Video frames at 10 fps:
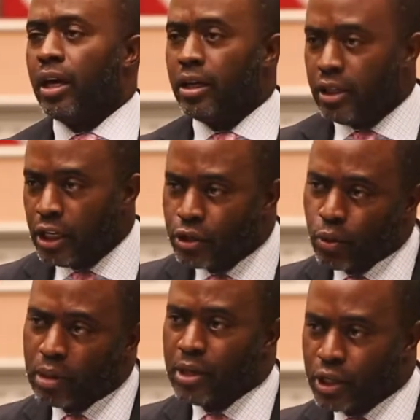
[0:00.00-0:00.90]
in
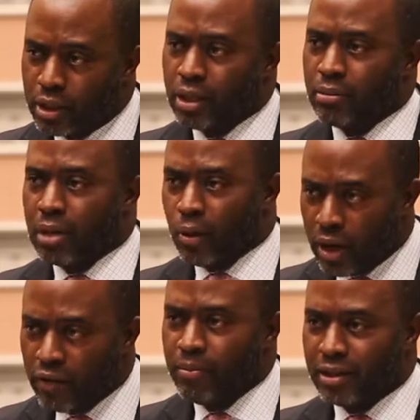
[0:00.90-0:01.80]
Detroit, Michigan, by
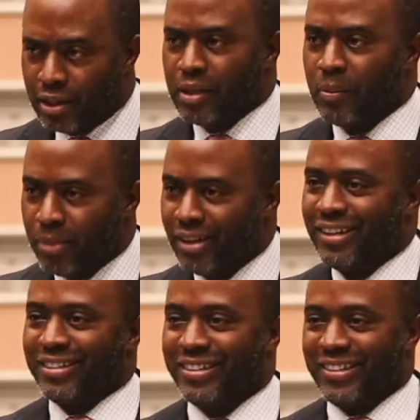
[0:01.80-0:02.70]
way of Mississippi.
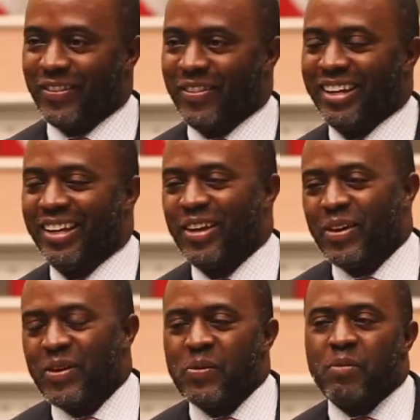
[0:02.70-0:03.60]

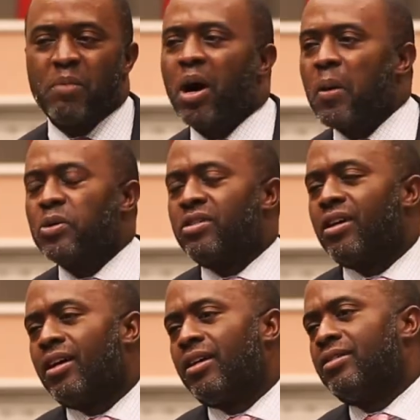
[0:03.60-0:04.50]
My mom was
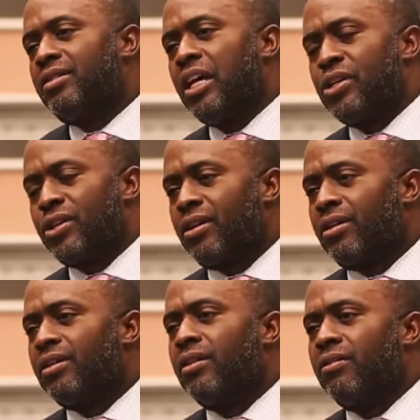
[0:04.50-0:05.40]
a teacher